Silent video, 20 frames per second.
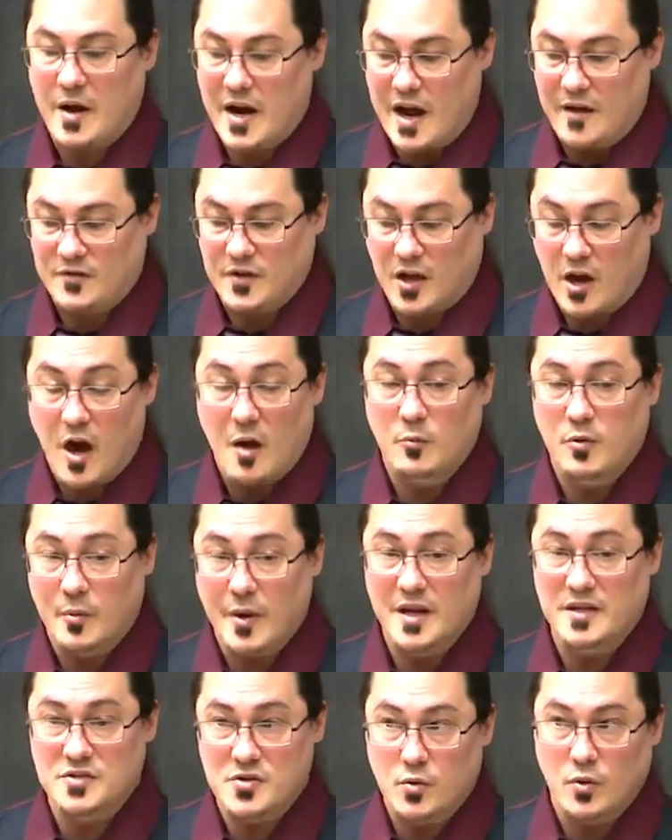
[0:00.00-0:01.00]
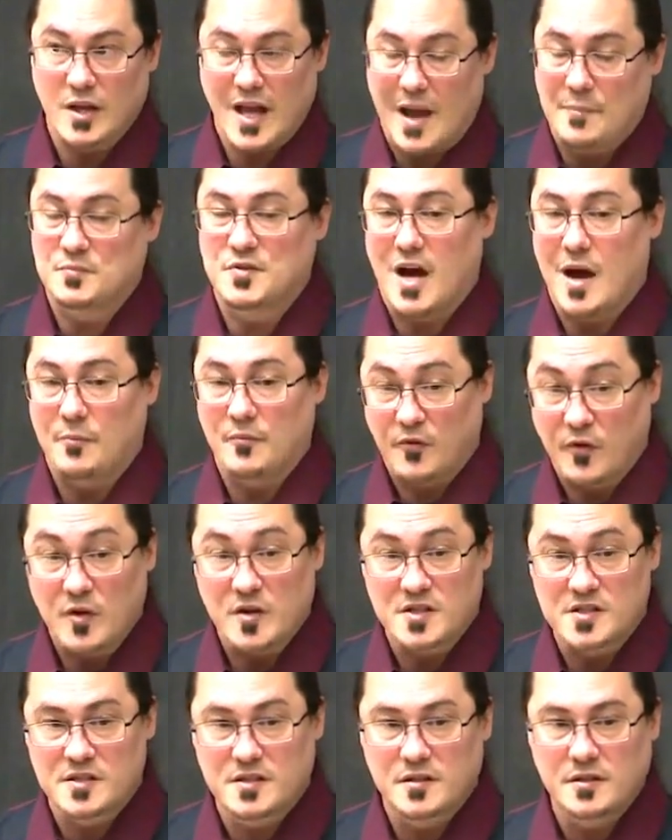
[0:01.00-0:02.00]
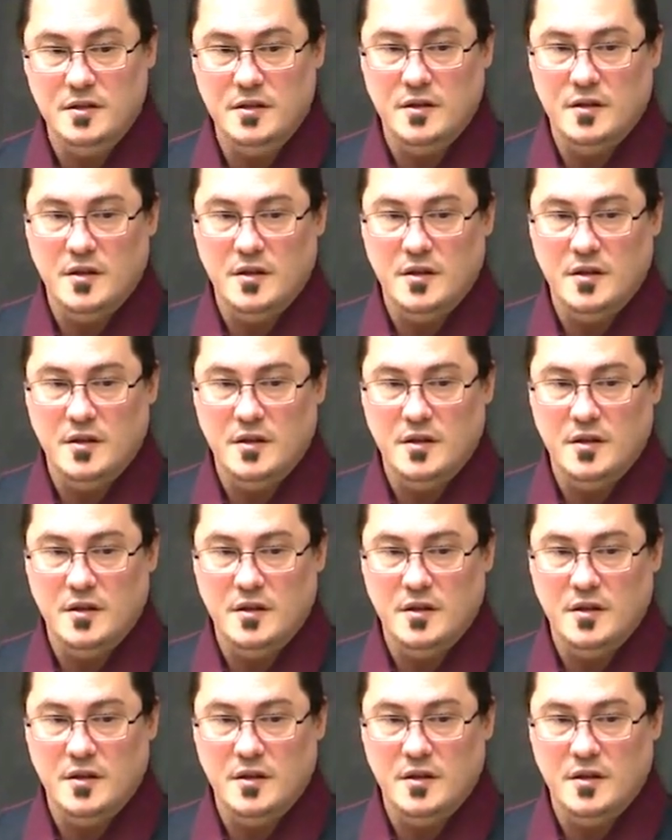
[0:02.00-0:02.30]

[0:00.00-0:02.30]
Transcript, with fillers: I'd have to compromise your laptop first.